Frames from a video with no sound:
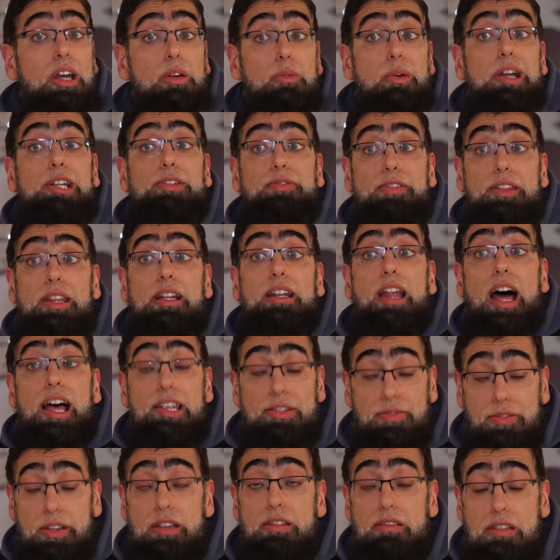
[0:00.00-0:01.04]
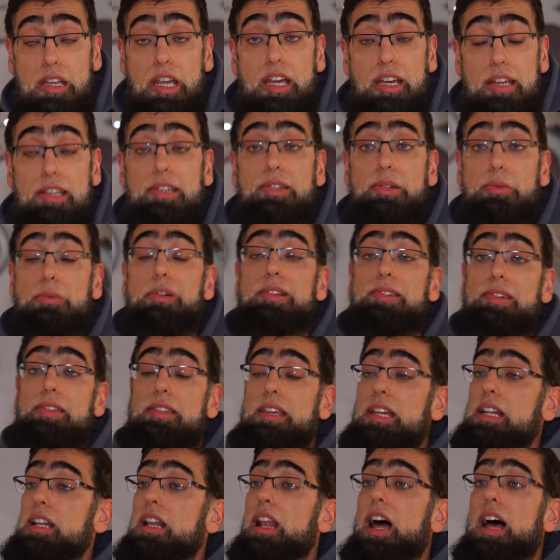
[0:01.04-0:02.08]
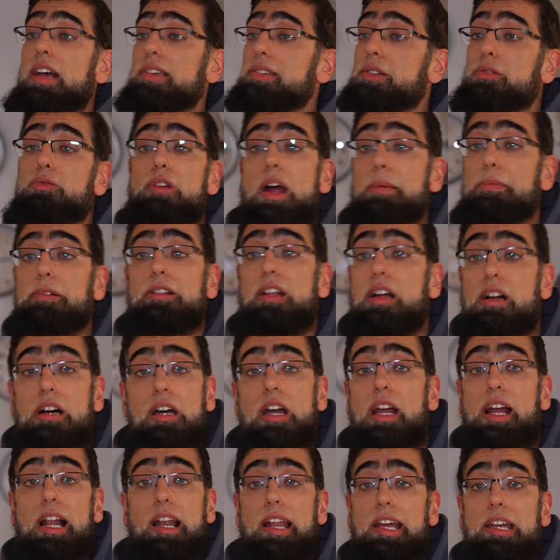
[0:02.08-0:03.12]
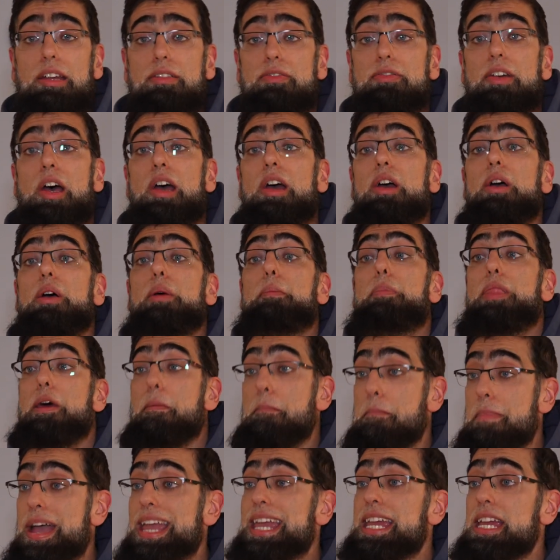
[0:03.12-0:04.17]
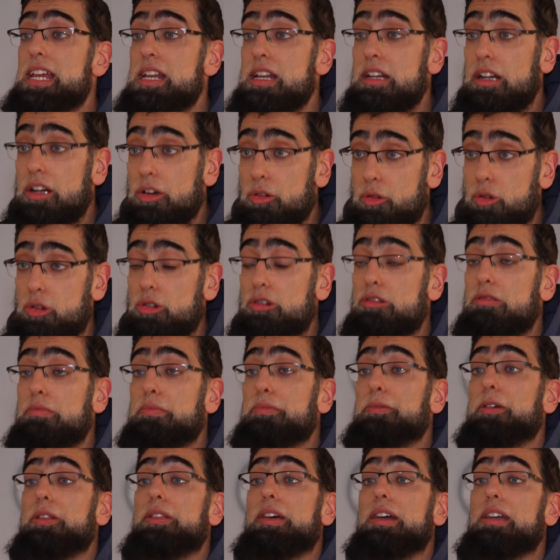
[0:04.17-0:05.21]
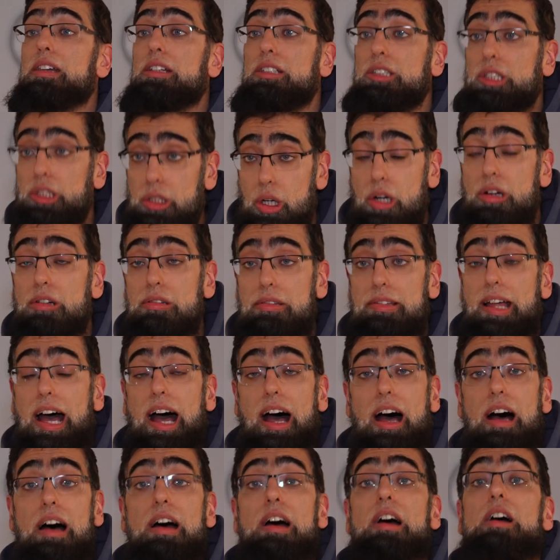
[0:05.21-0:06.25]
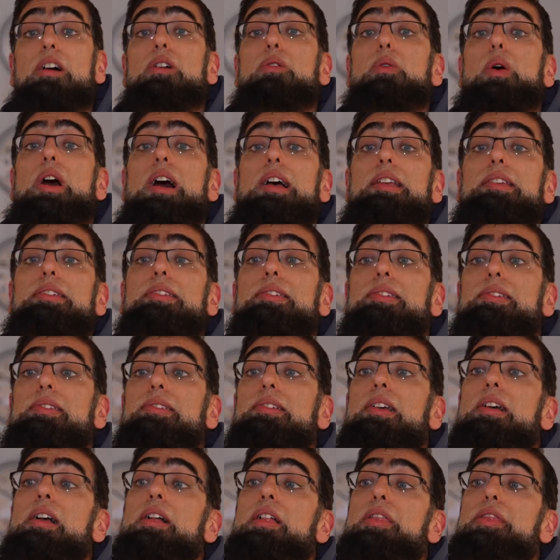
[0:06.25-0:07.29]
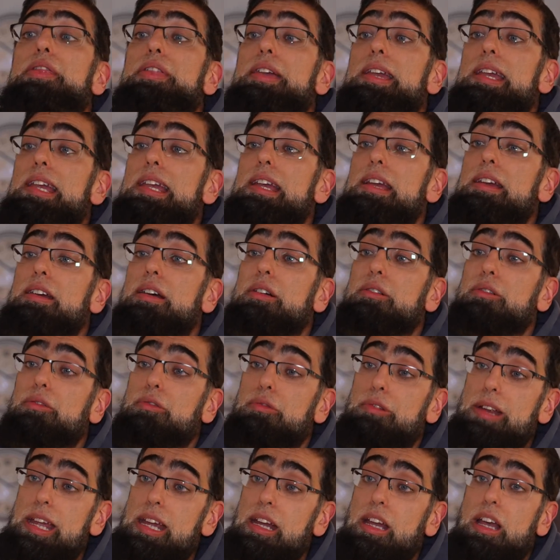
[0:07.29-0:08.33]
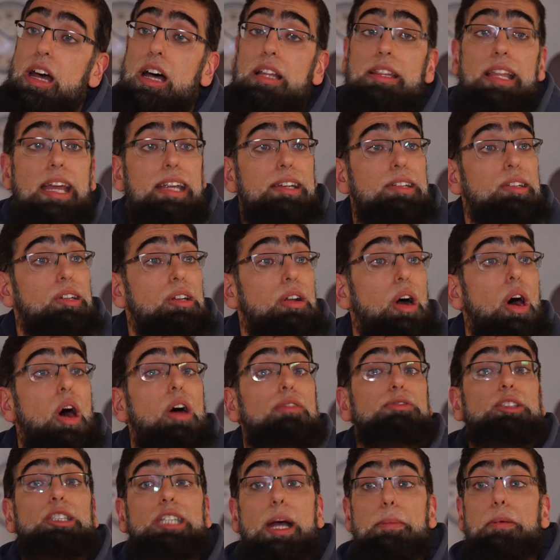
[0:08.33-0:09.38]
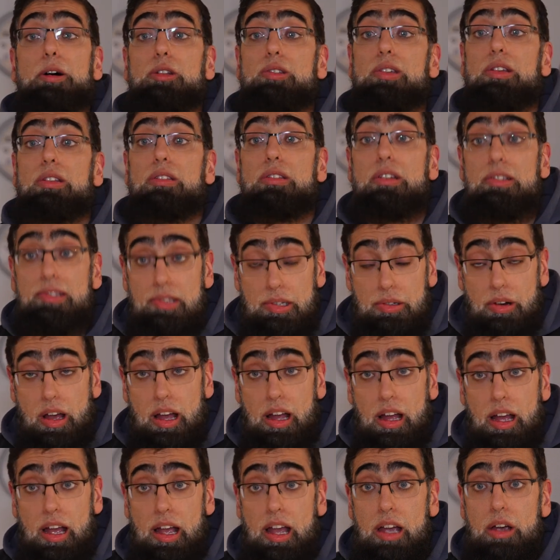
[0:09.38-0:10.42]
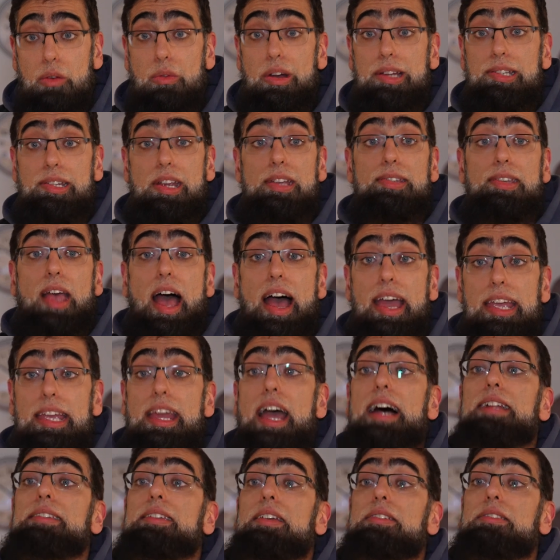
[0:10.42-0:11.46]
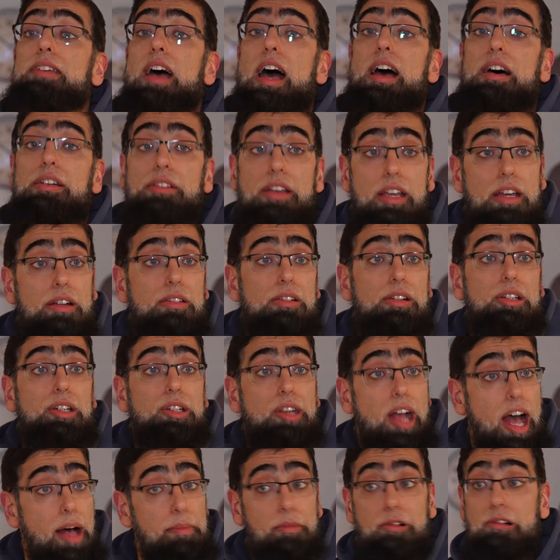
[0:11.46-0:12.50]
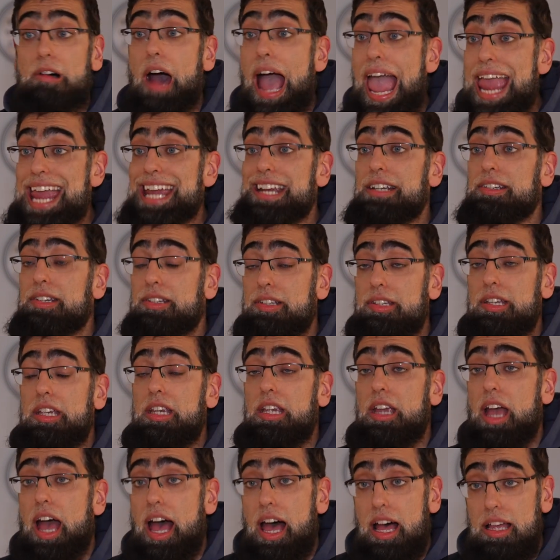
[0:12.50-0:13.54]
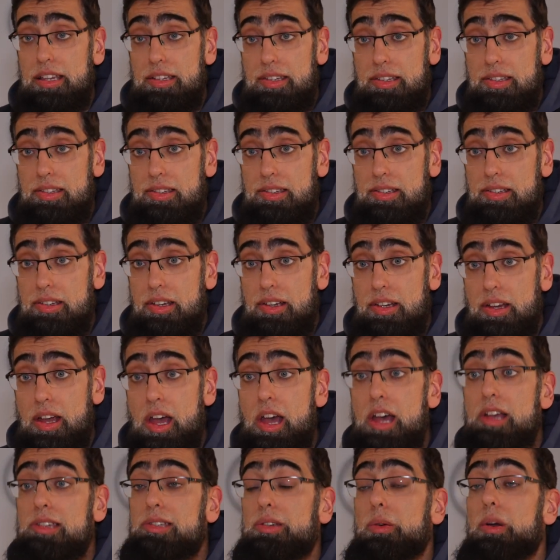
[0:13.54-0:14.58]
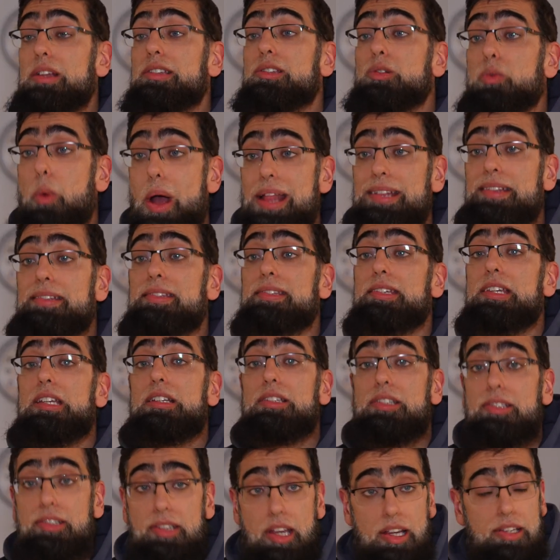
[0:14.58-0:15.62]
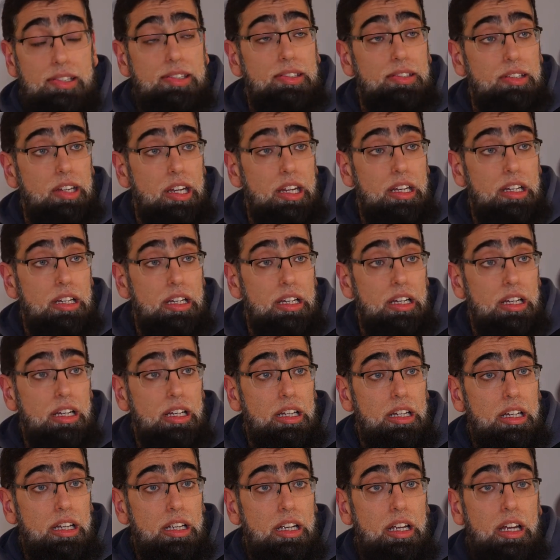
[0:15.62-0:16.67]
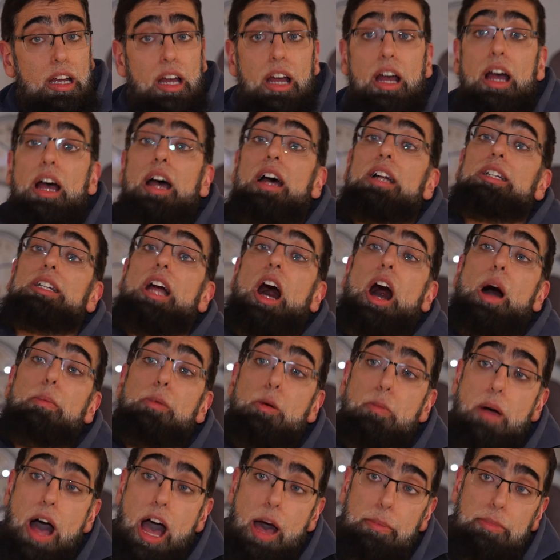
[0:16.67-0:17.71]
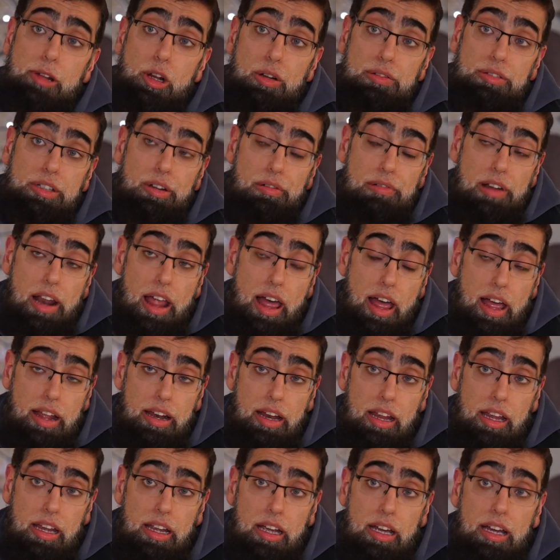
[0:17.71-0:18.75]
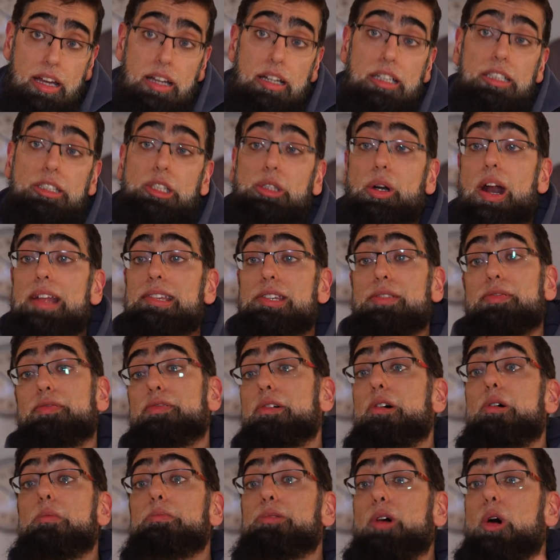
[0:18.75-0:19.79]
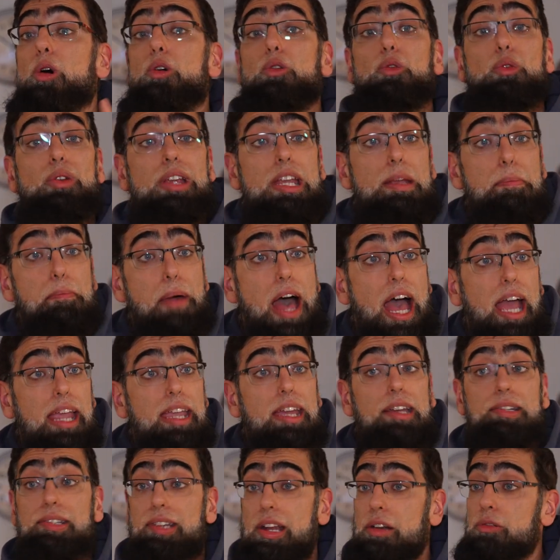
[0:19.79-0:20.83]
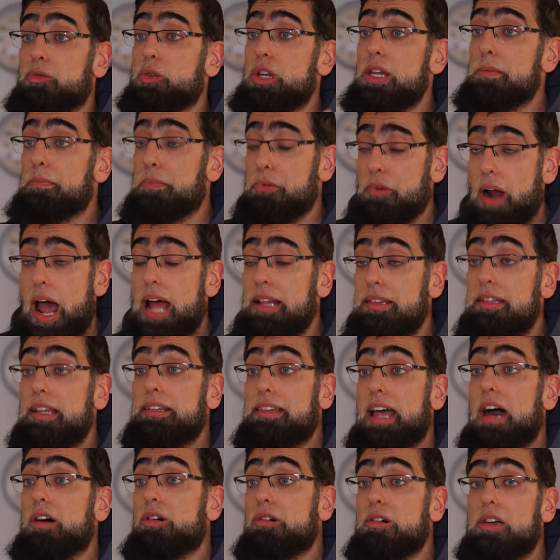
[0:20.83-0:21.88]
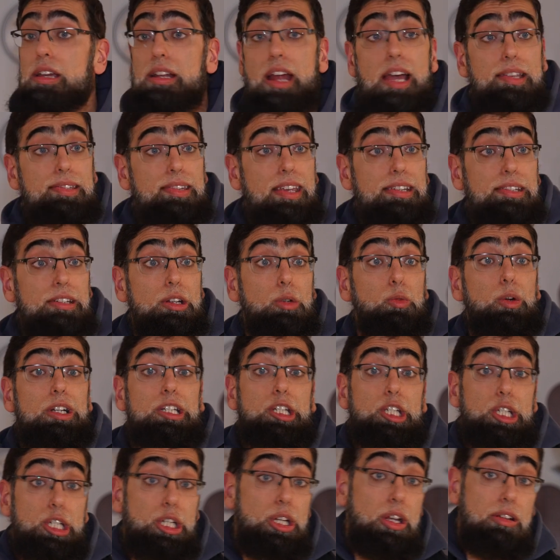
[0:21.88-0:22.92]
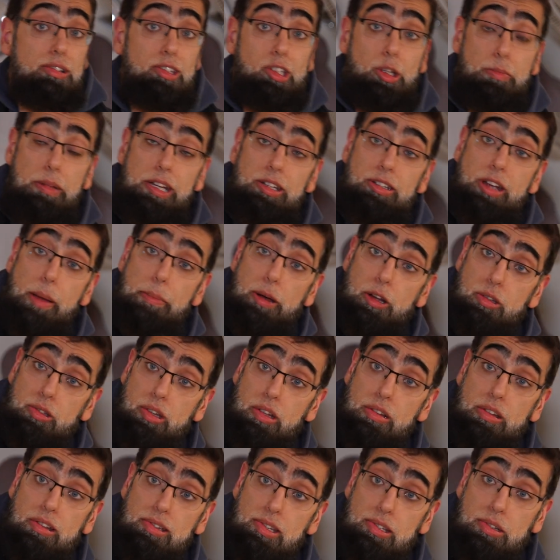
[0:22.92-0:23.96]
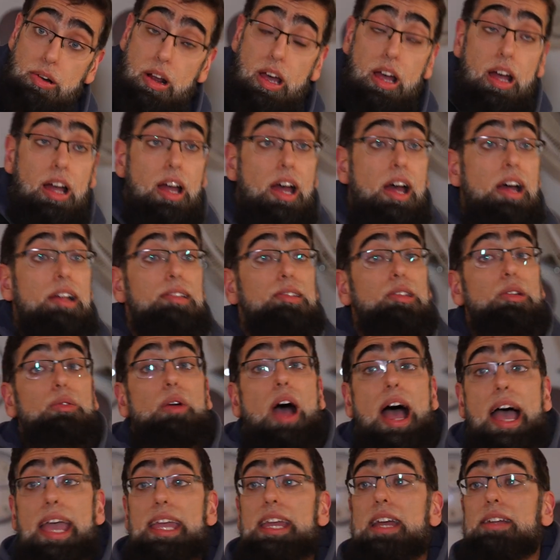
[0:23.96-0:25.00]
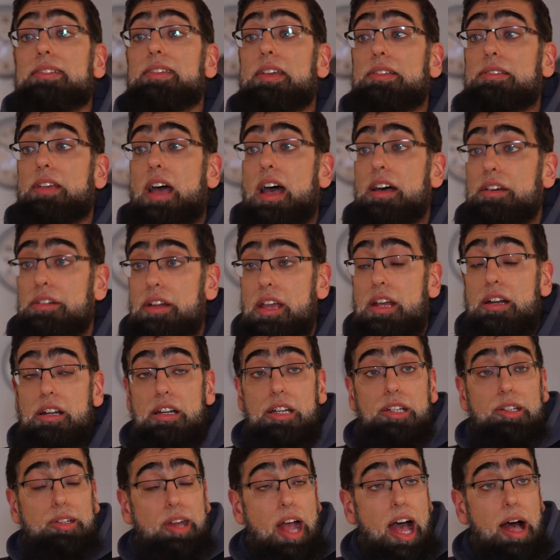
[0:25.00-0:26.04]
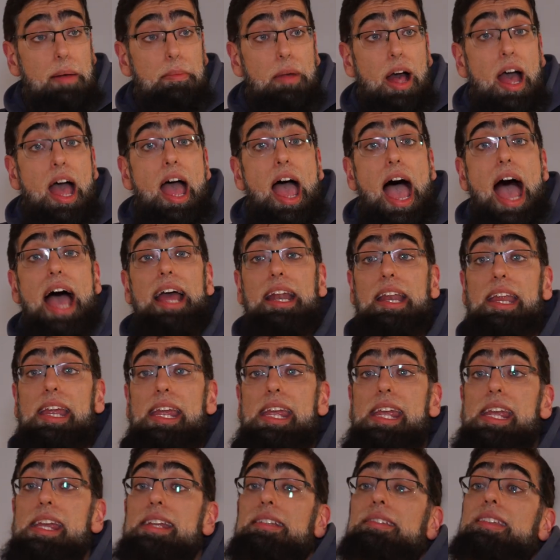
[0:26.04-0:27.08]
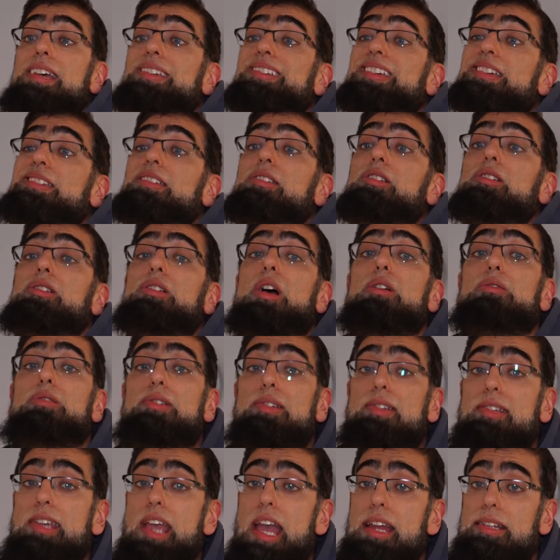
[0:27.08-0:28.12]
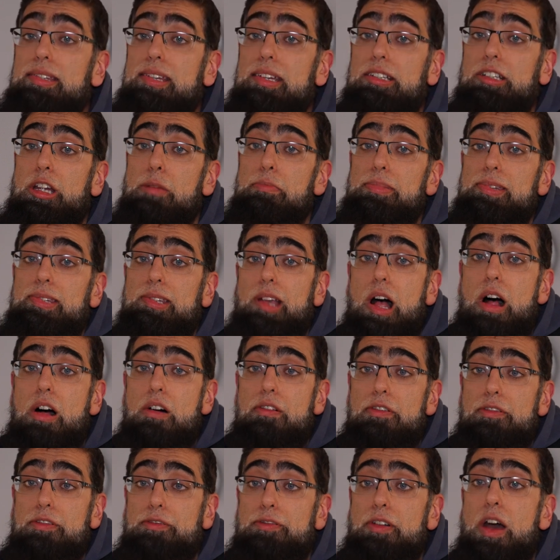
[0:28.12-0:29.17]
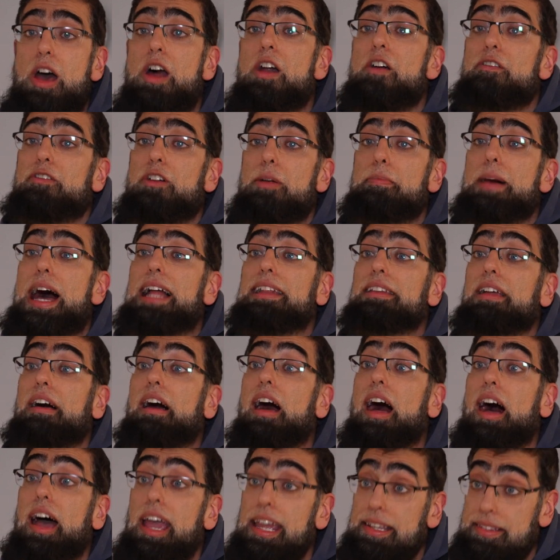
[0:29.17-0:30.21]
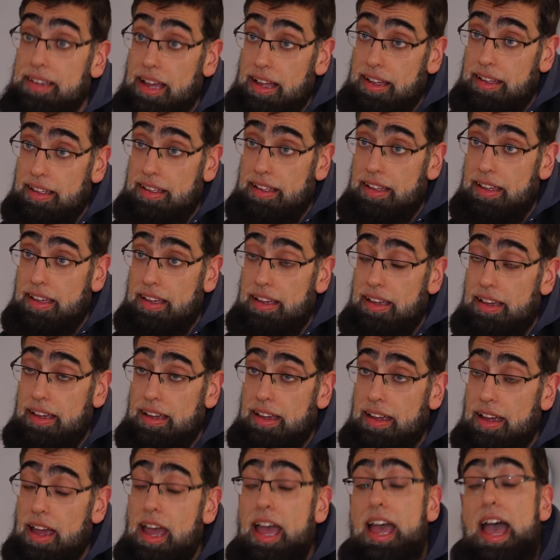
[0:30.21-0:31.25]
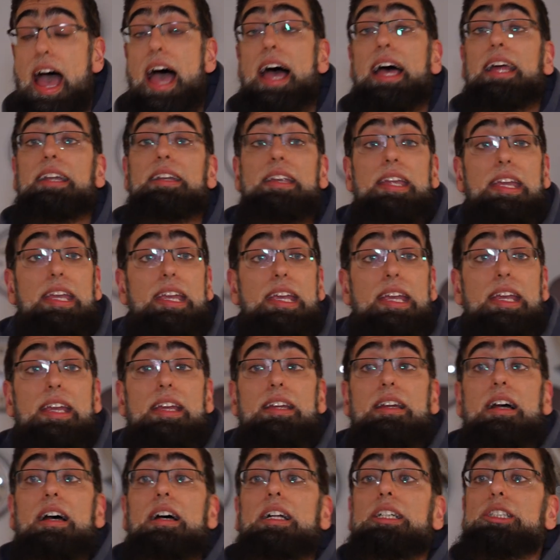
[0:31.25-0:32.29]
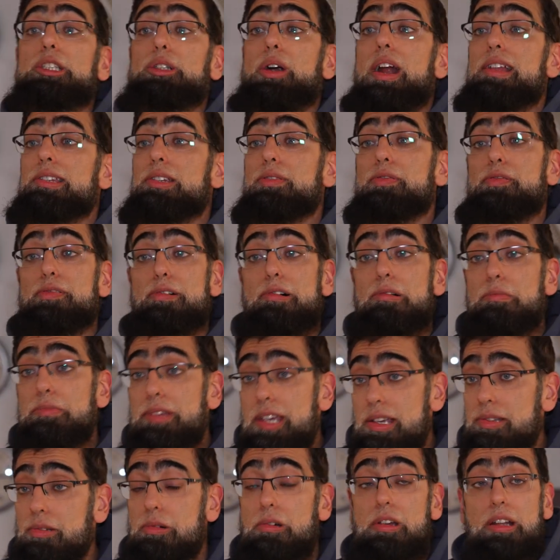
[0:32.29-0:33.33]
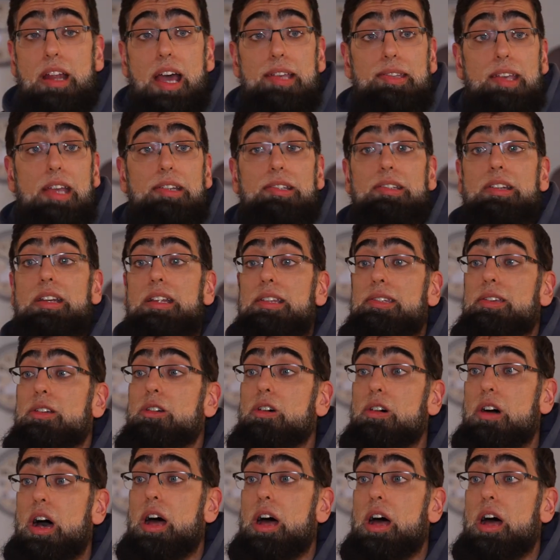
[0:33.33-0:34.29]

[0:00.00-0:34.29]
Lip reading: which for the last few years was the last rebel enclave. The main group that controlled that was the reincarnation of Jabhat al-Nusra, which is Hayat al-Tahrir al-Sham, or HTS. So in 2016, Abu Muhammad al-Jawlani transformed or repackaged and rebranded that organization, which used to be Jabhat al-Nusra, to Hayat al-Tahrir al-Sham, and he disassociated himself from Al-Qaeda. And he transformed his organization into